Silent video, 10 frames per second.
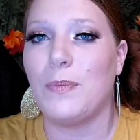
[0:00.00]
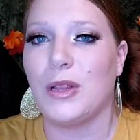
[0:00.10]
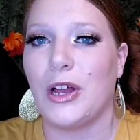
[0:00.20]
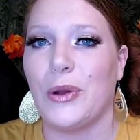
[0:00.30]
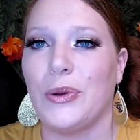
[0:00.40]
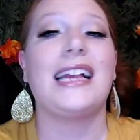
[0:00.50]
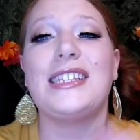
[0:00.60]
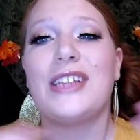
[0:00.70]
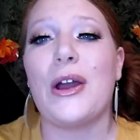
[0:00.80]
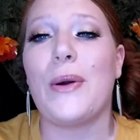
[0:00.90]
upload. You
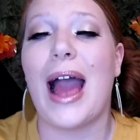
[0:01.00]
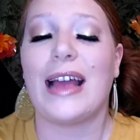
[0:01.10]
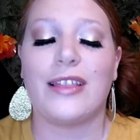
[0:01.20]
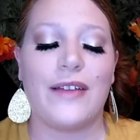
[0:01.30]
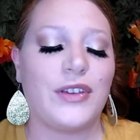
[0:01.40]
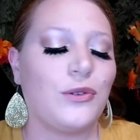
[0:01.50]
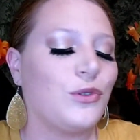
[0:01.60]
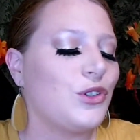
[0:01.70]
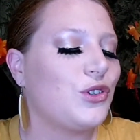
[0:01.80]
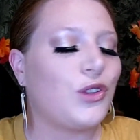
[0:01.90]
guys know I love
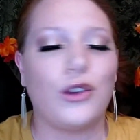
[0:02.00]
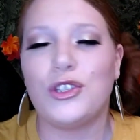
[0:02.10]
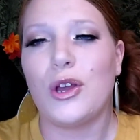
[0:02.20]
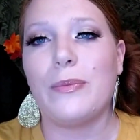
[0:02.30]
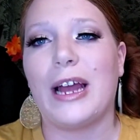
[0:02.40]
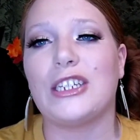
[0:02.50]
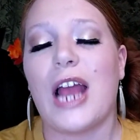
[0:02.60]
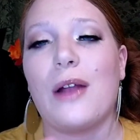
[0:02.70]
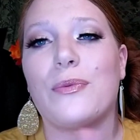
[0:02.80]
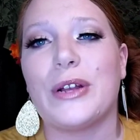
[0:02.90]
you so, so much.
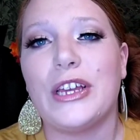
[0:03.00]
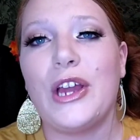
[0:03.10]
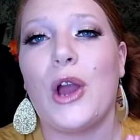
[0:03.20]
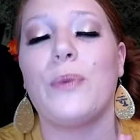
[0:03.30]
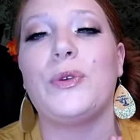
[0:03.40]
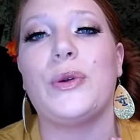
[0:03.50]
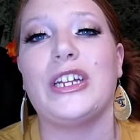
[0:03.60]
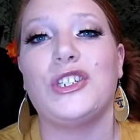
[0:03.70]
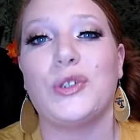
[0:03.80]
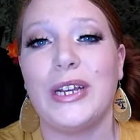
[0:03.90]
I really hope you
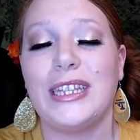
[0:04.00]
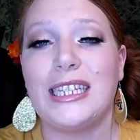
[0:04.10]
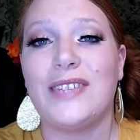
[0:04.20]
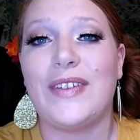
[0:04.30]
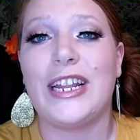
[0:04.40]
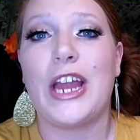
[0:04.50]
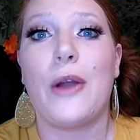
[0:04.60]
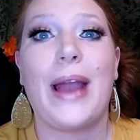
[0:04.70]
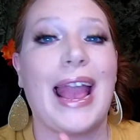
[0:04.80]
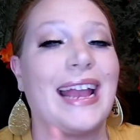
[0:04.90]
enjoyed this
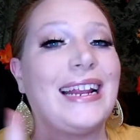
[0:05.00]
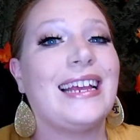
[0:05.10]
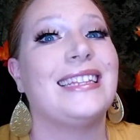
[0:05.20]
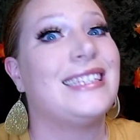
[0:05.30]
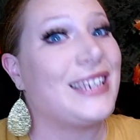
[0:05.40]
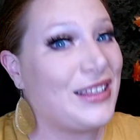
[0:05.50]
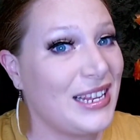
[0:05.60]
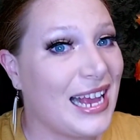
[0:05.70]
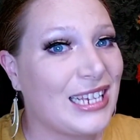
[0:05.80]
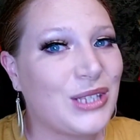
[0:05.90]
video, and until
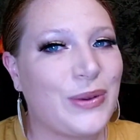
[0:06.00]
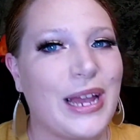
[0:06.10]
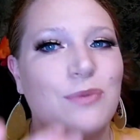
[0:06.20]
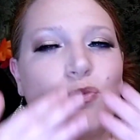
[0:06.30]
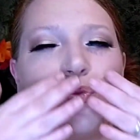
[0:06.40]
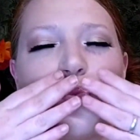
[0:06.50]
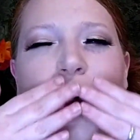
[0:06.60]
the next one,